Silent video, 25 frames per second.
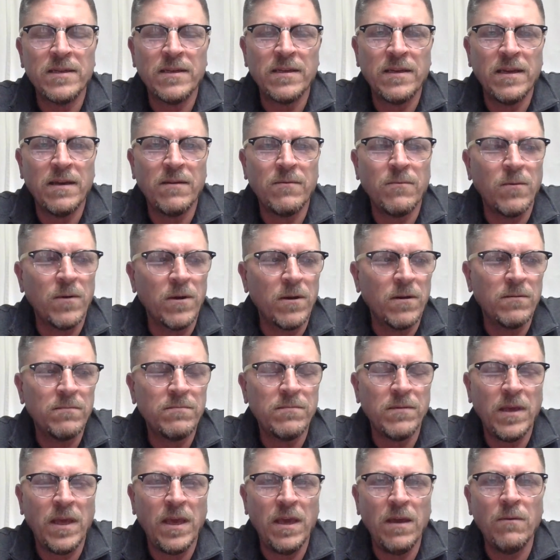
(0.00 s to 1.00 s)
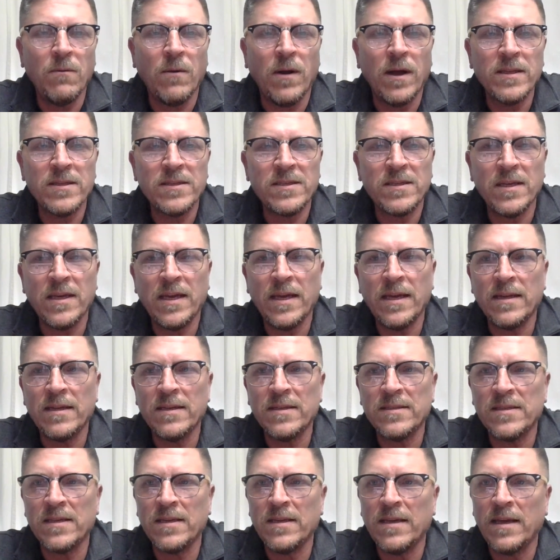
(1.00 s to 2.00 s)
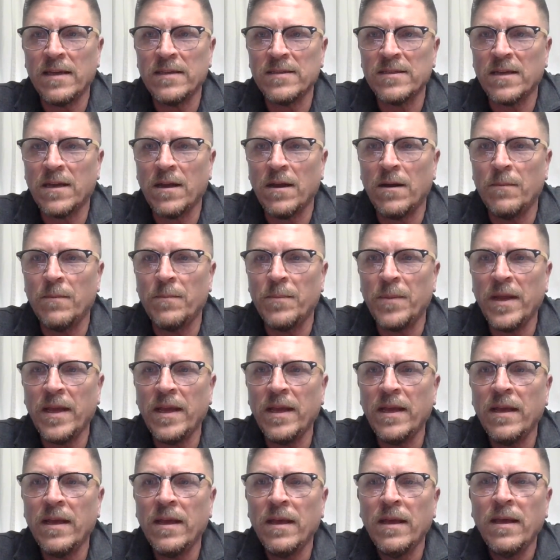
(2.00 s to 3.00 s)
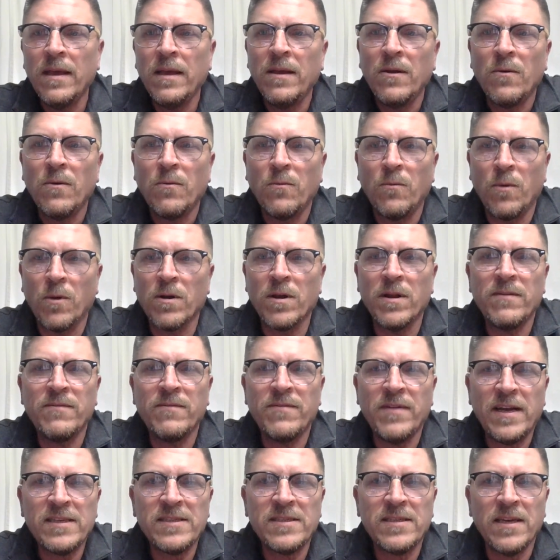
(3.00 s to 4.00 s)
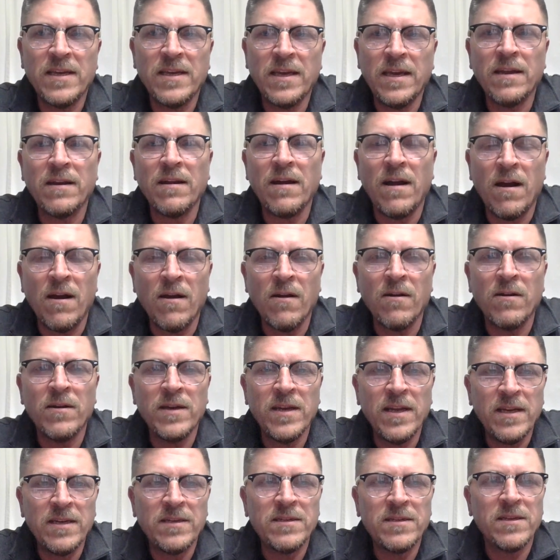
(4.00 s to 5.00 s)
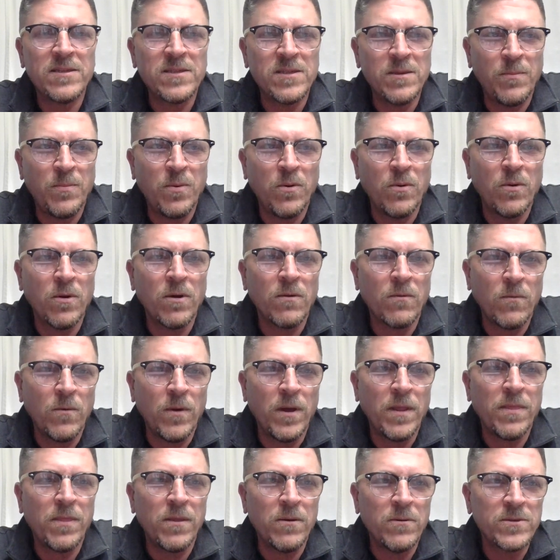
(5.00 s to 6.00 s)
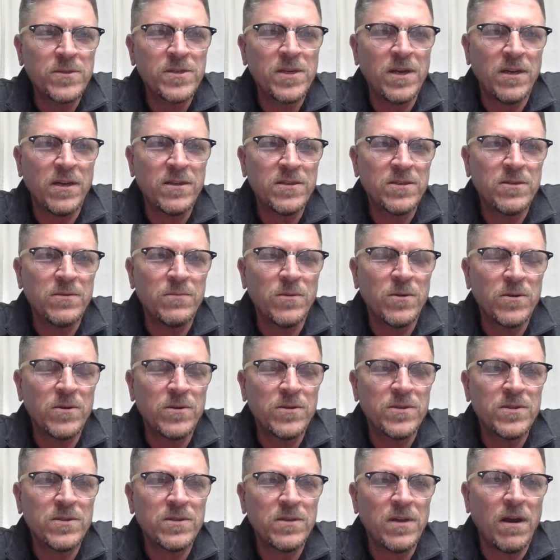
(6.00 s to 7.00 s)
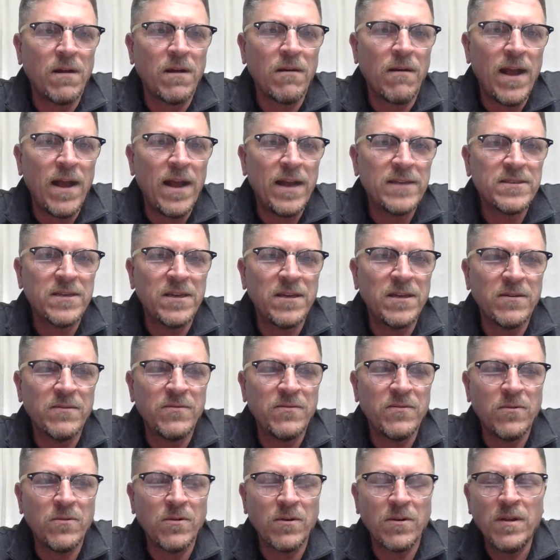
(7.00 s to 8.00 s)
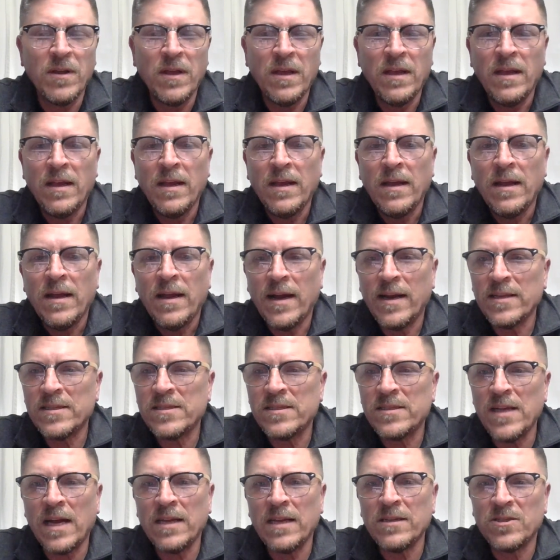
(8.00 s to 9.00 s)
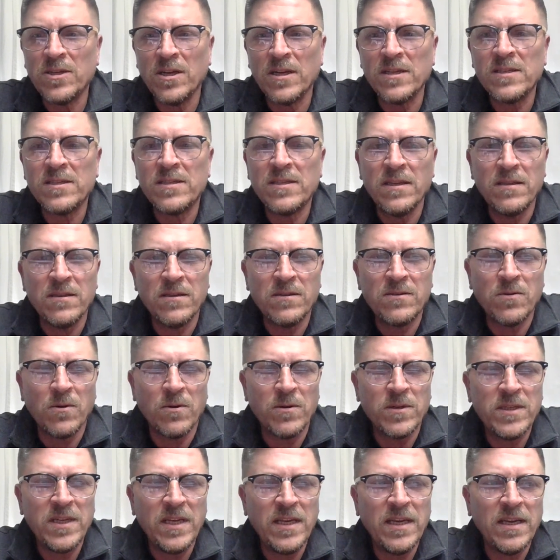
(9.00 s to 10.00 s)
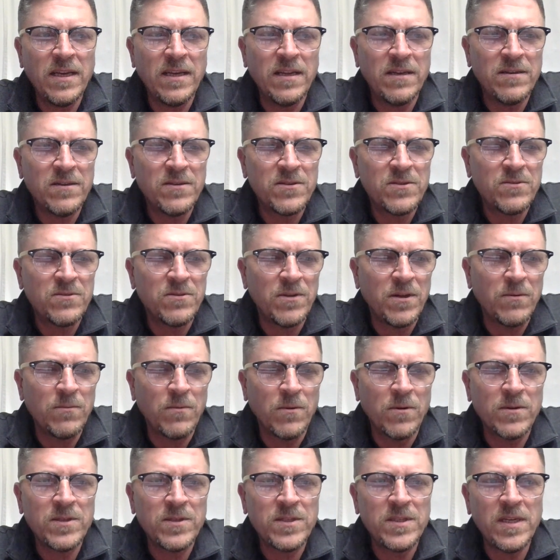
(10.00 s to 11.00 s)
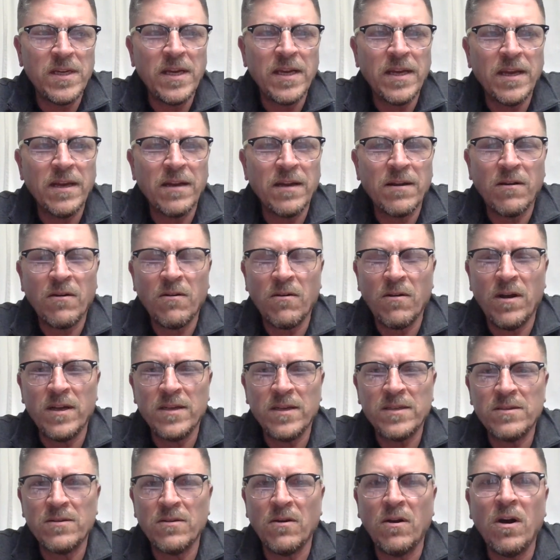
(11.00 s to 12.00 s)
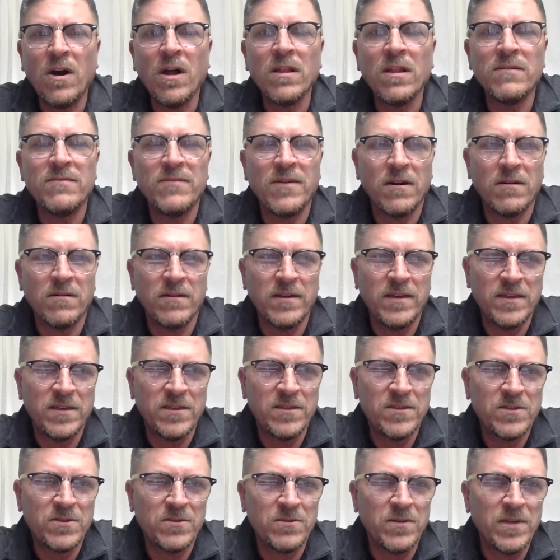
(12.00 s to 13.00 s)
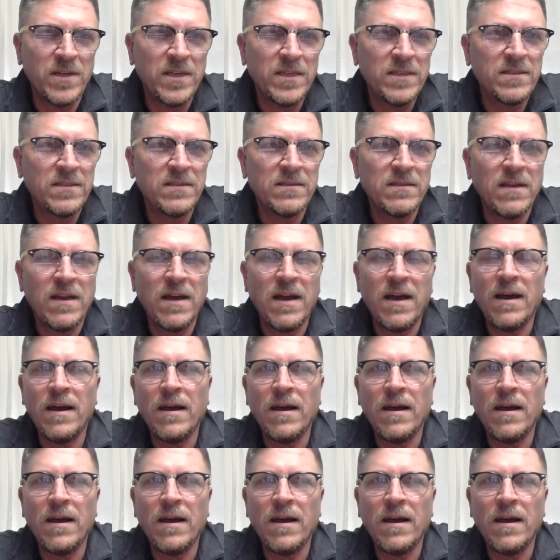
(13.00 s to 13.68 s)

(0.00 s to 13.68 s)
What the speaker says: to get where he wants to get as a company. We're investing in R&D to support what those customers are asking for. And it's not just in the tortilla industry. We're seeing it across all of our industries.